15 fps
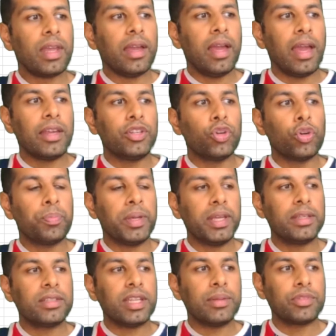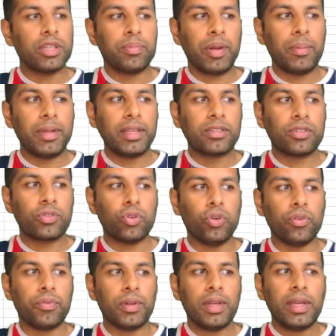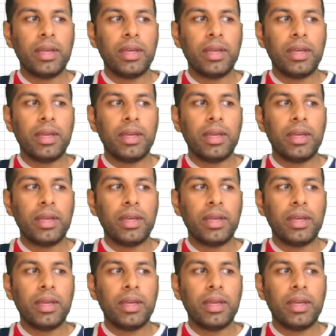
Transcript: uh, European teams in the Premier League to sort of